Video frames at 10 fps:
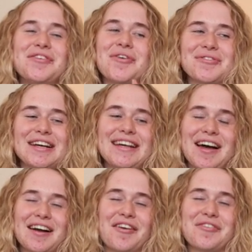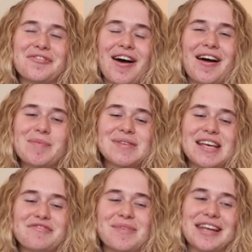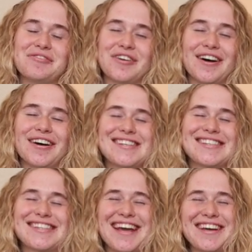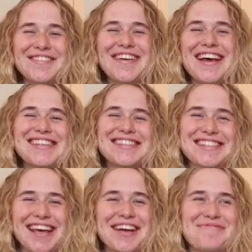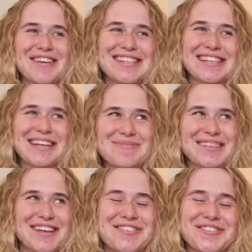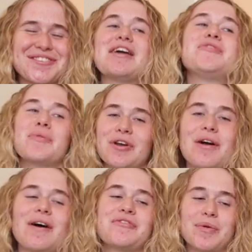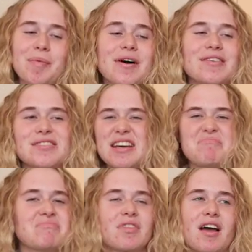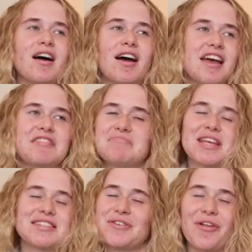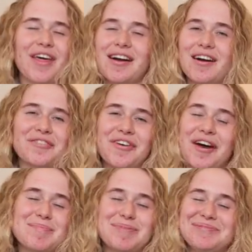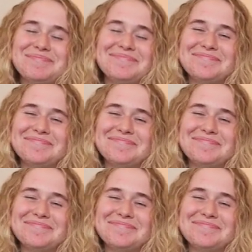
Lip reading: not really that kind of vibe. Save my liver, save my sleep schedule. If you want to go out, if you want to party, it's not that kind of vibe.